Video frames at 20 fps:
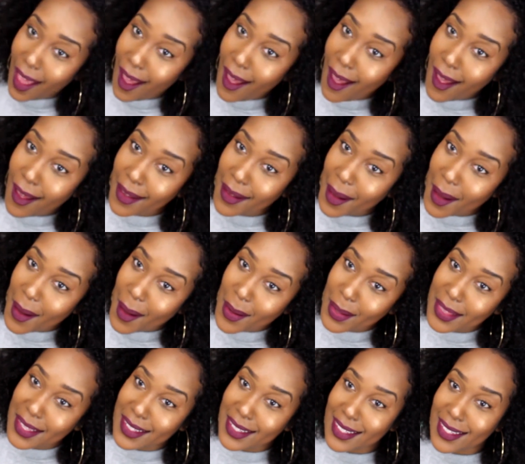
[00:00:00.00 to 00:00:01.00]
yeah,
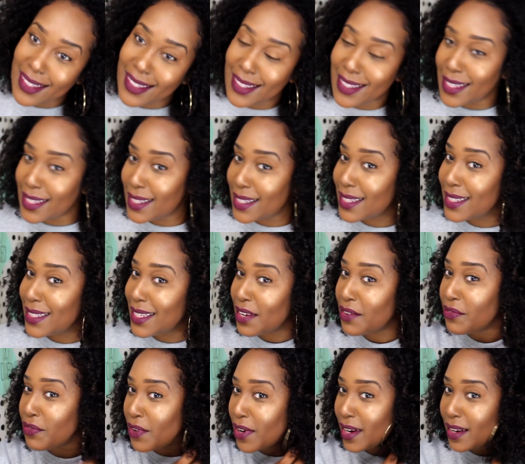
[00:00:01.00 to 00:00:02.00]
y'all, this is, this is
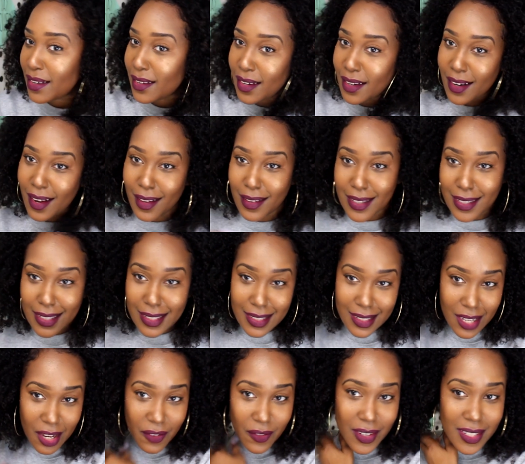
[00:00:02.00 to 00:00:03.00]
different, you know, this
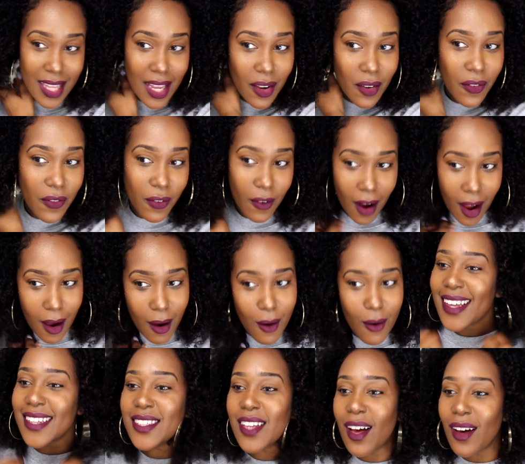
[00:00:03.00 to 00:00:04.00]
is different, it's like a
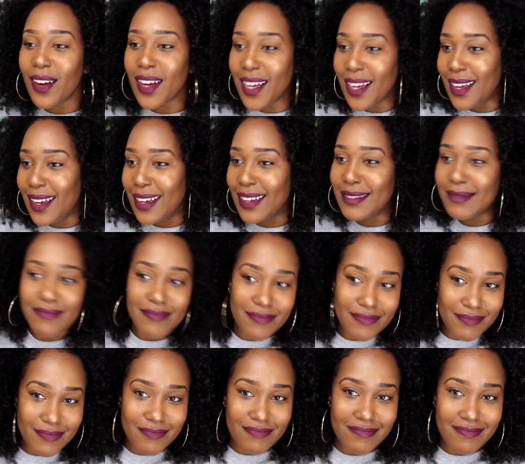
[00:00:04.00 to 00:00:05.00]
fro. It's all good,
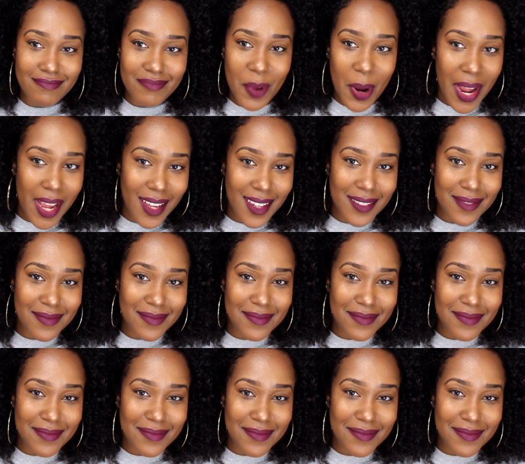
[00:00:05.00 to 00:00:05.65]
right?